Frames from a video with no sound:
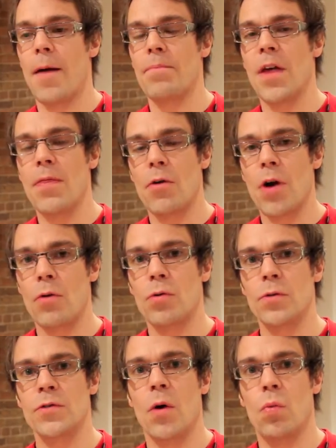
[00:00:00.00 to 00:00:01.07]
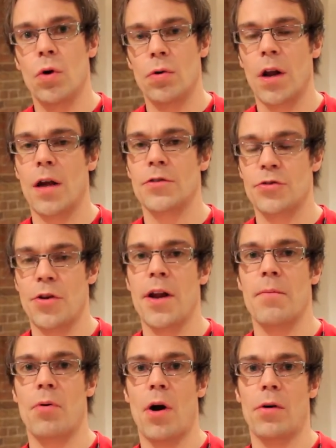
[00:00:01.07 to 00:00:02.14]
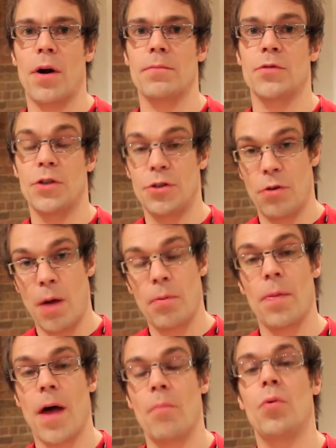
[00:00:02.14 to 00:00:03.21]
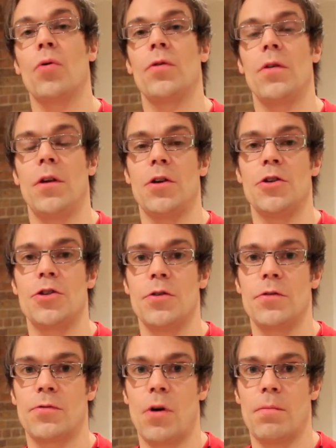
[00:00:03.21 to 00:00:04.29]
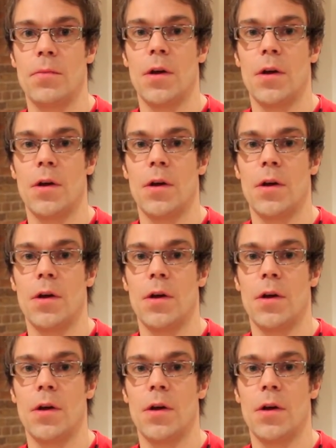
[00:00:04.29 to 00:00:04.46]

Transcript: then there are also world-class training programs which are up on that portal that you can choose from.